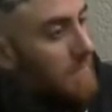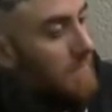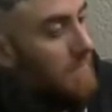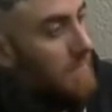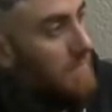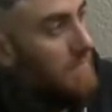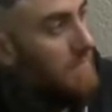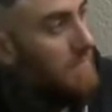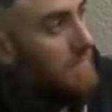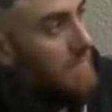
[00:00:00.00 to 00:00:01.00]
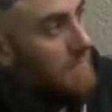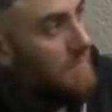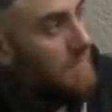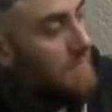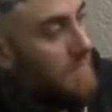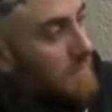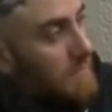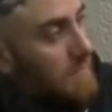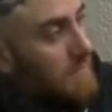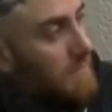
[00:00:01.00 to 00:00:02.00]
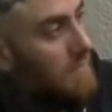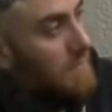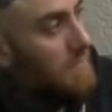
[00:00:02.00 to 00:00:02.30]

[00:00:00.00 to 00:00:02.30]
(not speaking)